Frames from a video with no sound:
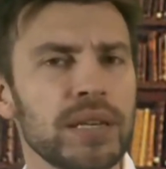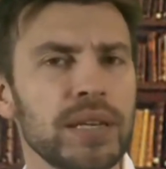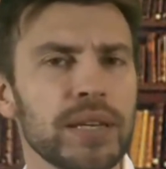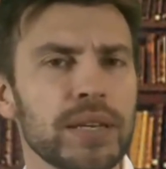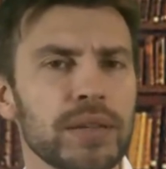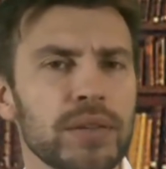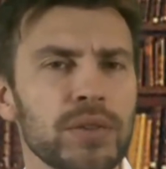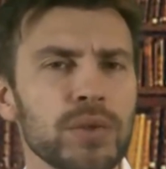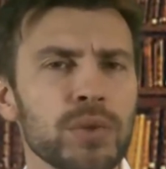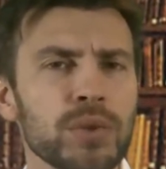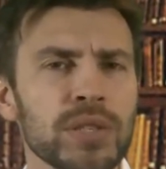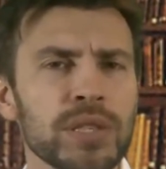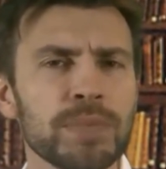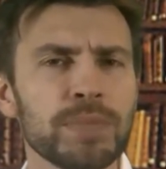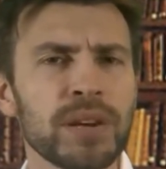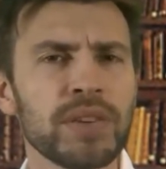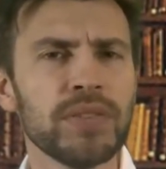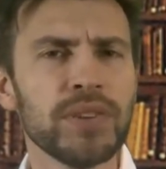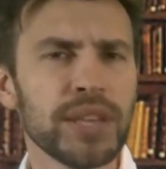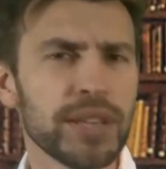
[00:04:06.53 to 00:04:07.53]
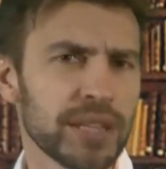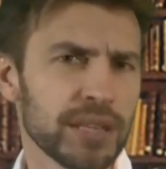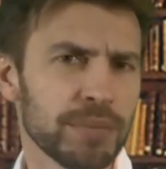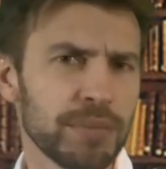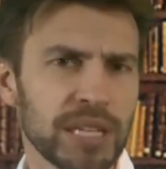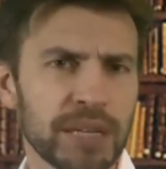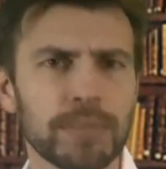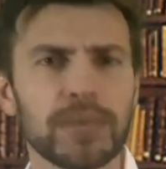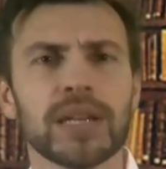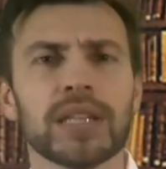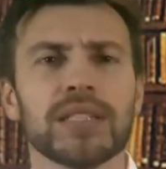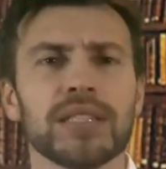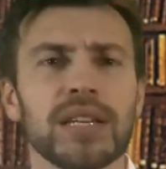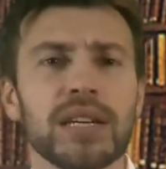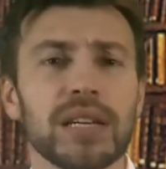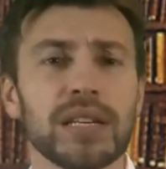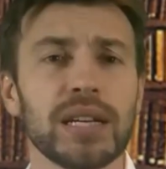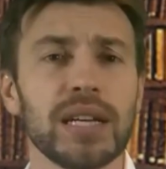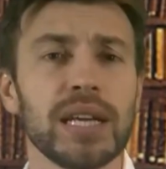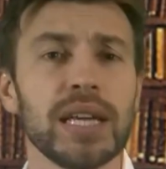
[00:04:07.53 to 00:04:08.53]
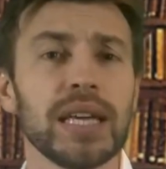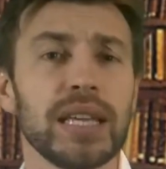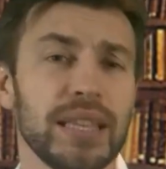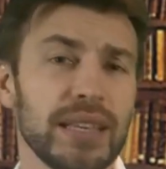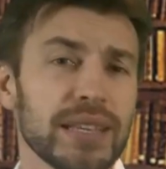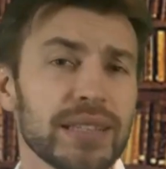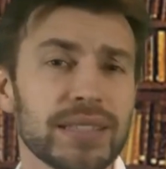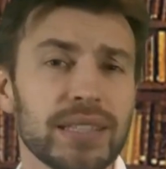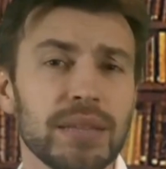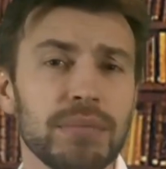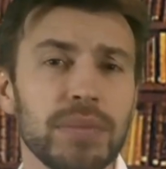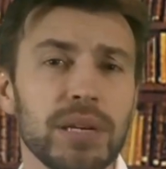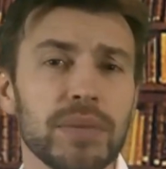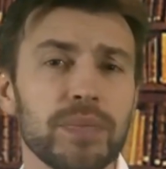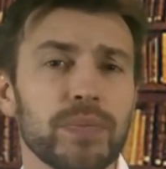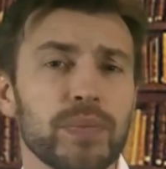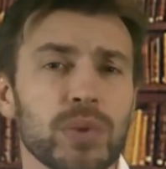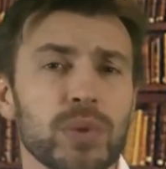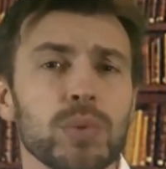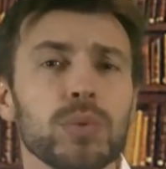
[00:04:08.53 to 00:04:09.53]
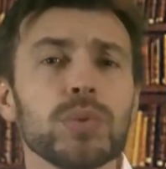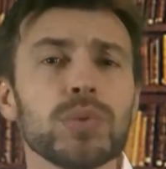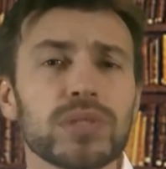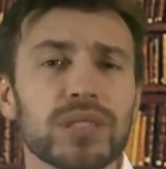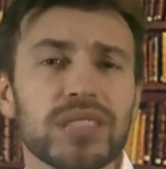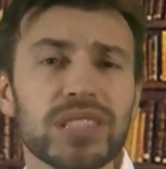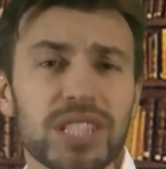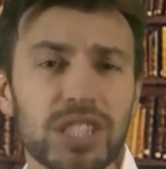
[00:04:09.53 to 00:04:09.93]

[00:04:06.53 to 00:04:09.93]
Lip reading: but the Cossack wouldn't believe though, if he would hear about it.